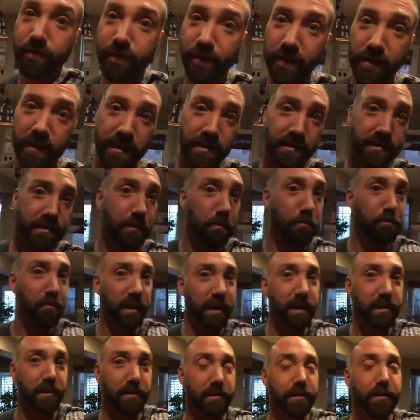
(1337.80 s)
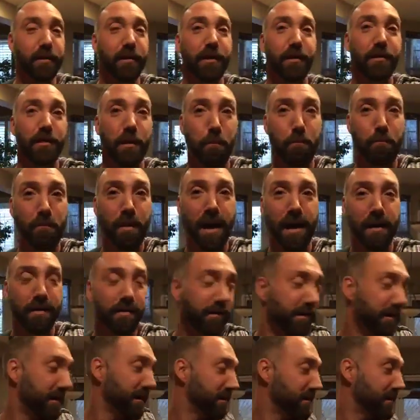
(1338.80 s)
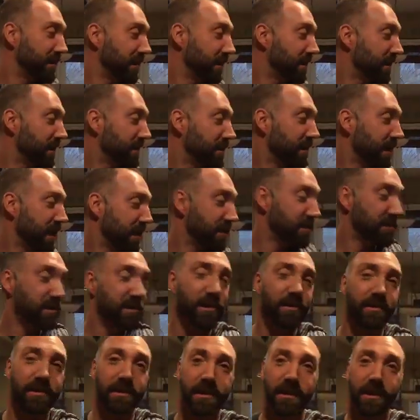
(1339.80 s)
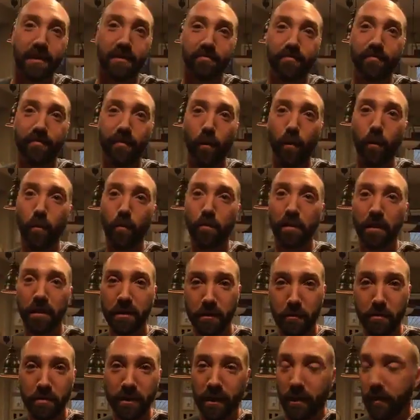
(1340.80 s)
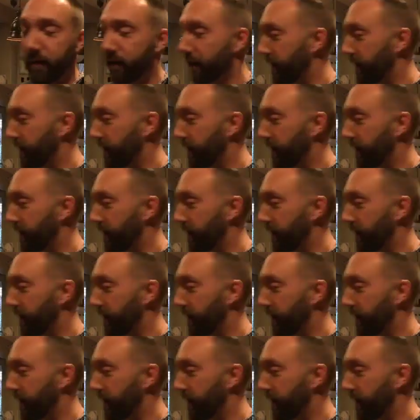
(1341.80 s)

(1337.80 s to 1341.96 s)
for this. The bigger, the better. You can see this guy's starting to get full, but it'll be all